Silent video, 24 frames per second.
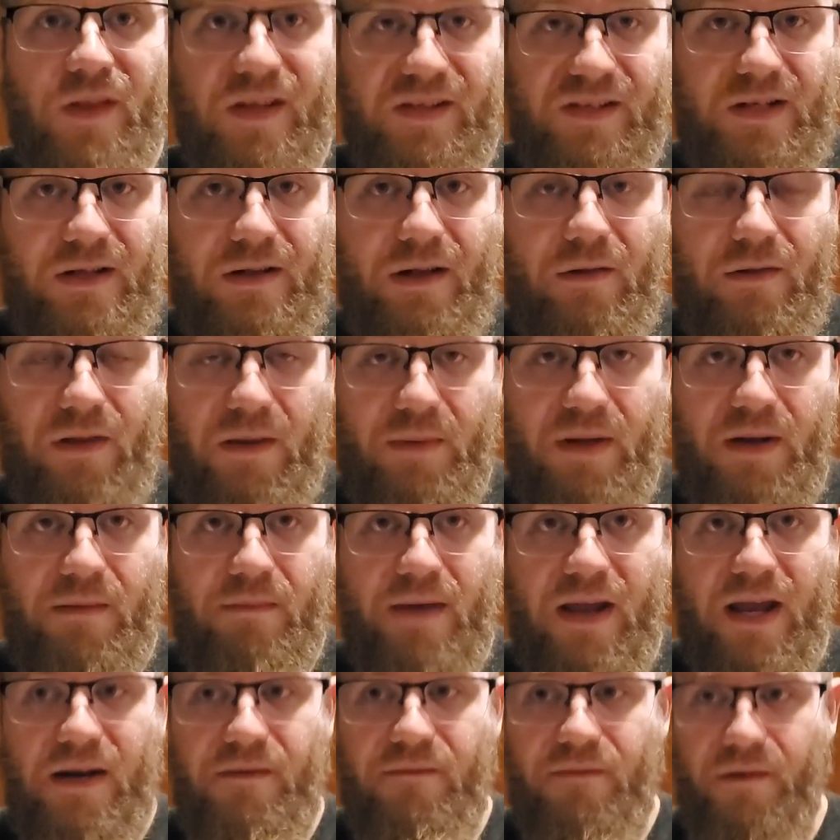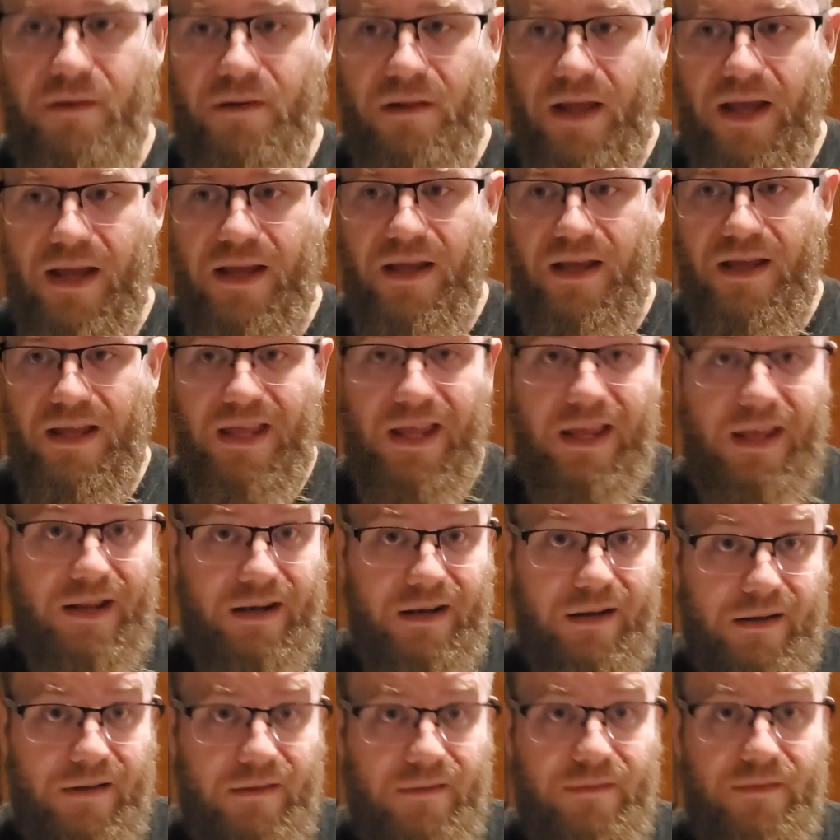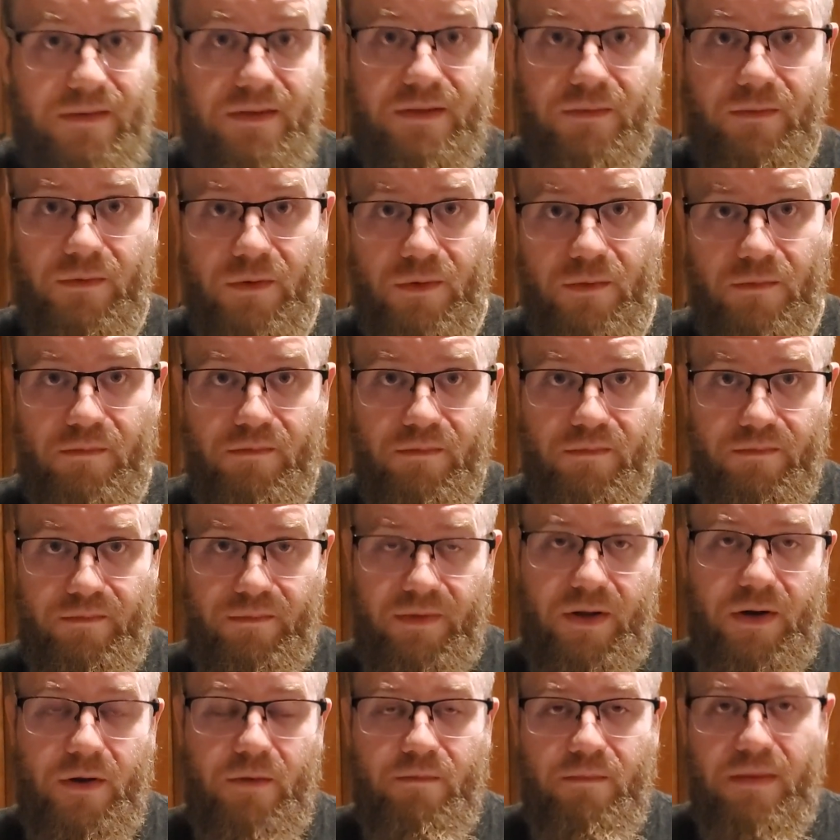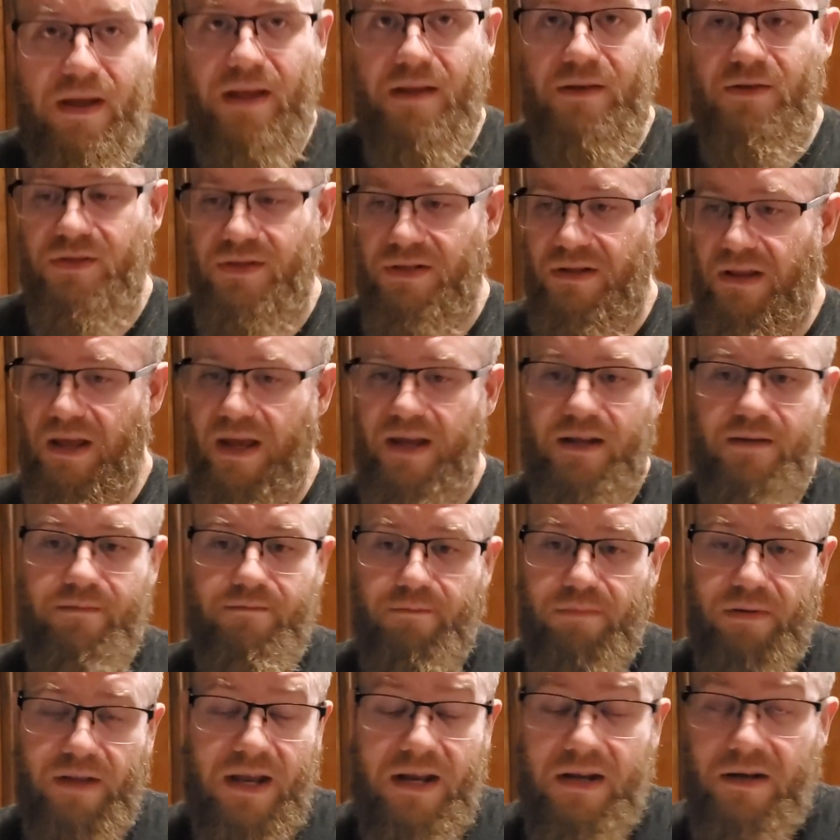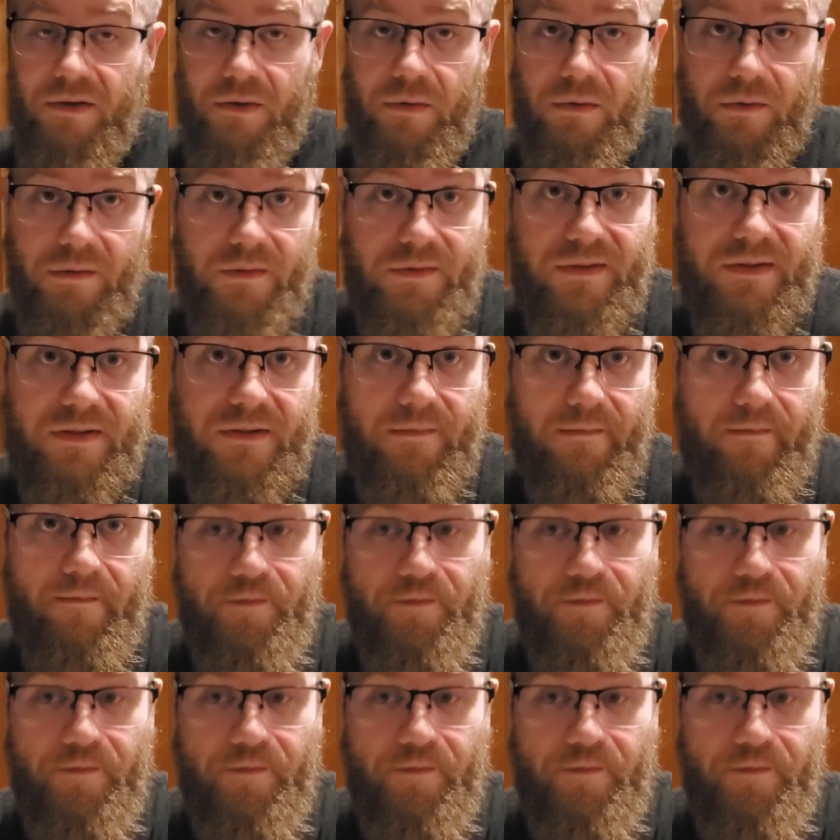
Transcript: it's clearly been made for like a kid who, made just like plain noodles.